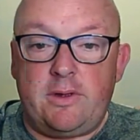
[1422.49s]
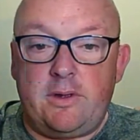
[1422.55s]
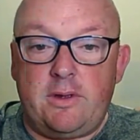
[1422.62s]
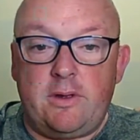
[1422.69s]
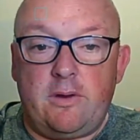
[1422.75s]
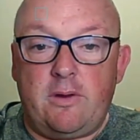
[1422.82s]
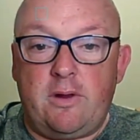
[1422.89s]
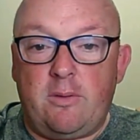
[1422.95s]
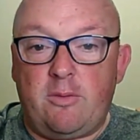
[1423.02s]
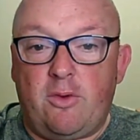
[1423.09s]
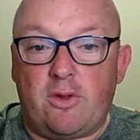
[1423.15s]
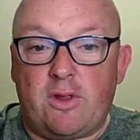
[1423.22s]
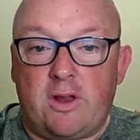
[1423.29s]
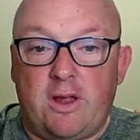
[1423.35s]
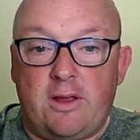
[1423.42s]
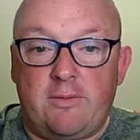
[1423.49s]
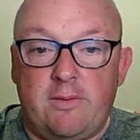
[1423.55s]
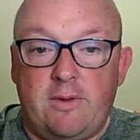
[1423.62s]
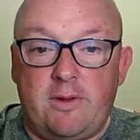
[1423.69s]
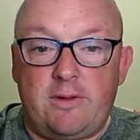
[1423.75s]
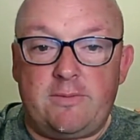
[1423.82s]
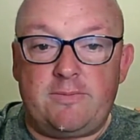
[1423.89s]
Early morning, eh?
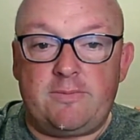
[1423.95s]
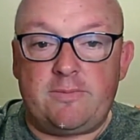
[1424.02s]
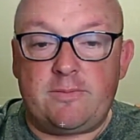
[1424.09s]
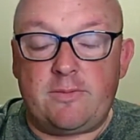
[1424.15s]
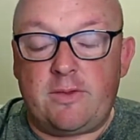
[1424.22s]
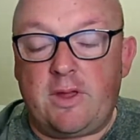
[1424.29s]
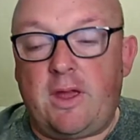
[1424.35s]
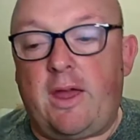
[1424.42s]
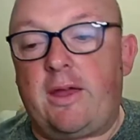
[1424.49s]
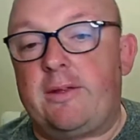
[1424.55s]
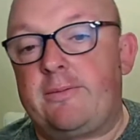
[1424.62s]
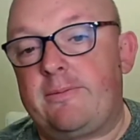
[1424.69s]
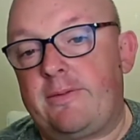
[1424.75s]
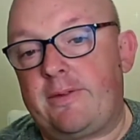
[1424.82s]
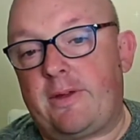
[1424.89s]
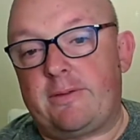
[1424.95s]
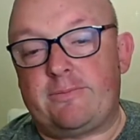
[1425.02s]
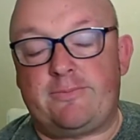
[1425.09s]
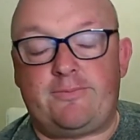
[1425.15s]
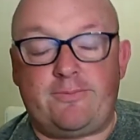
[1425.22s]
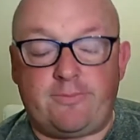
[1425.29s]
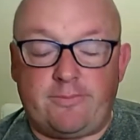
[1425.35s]
Okay, so
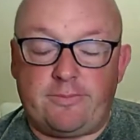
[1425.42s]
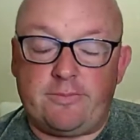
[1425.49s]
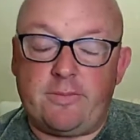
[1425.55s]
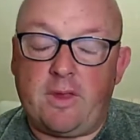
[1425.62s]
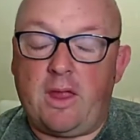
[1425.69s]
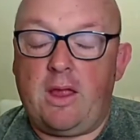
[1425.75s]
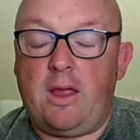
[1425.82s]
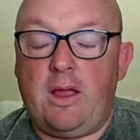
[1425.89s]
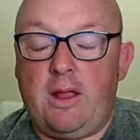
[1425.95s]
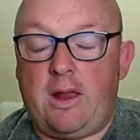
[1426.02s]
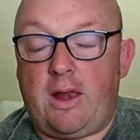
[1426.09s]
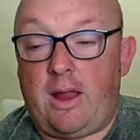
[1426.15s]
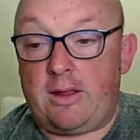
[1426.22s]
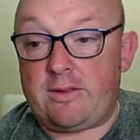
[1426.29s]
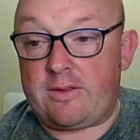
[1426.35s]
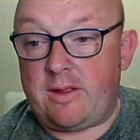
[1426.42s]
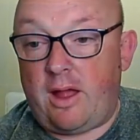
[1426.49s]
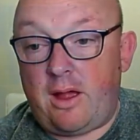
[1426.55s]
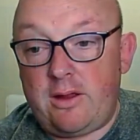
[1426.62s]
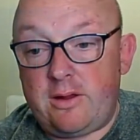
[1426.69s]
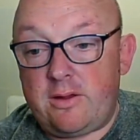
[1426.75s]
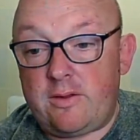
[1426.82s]
last
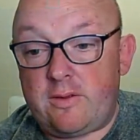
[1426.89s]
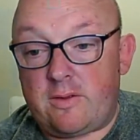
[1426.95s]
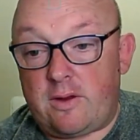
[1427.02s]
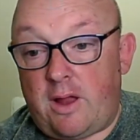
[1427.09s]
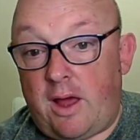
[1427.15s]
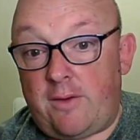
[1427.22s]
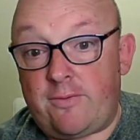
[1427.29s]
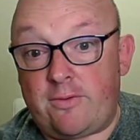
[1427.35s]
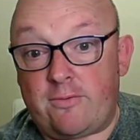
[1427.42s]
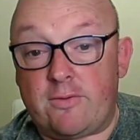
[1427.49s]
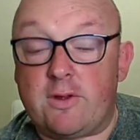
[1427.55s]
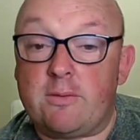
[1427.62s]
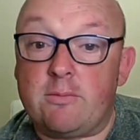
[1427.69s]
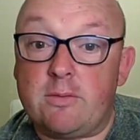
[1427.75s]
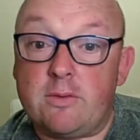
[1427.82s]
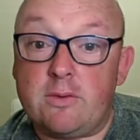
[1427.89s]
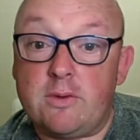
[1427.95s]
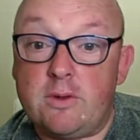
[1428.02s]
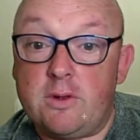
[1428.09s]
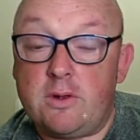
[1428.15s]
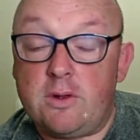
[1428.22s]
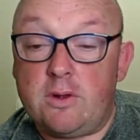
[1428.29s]
night's live stream
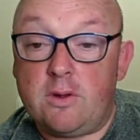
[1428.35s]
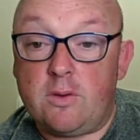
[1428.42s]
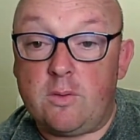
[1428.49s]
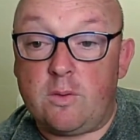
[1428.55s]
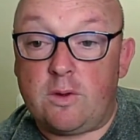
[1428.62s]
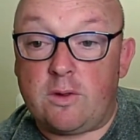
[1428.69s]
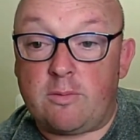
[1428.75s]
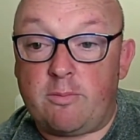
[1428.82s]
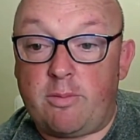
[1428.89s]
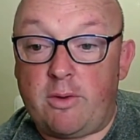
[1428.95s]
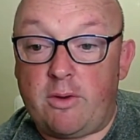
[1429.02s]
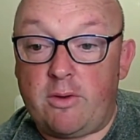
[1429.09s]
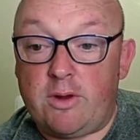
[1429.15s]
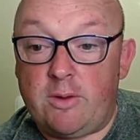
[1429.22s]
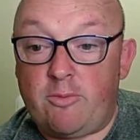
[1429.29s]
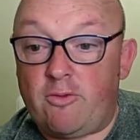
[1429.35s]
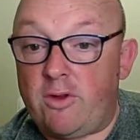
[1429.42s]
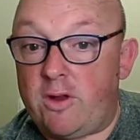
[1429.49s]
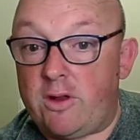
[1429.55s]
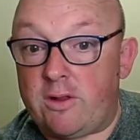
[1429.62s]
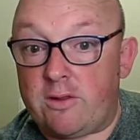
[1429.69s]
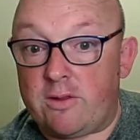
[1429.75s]
was bloody
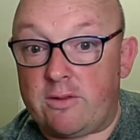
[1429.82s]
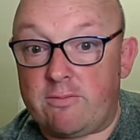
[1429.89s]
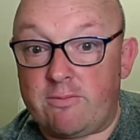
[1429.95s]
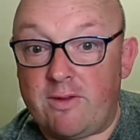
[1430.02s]
brilliant.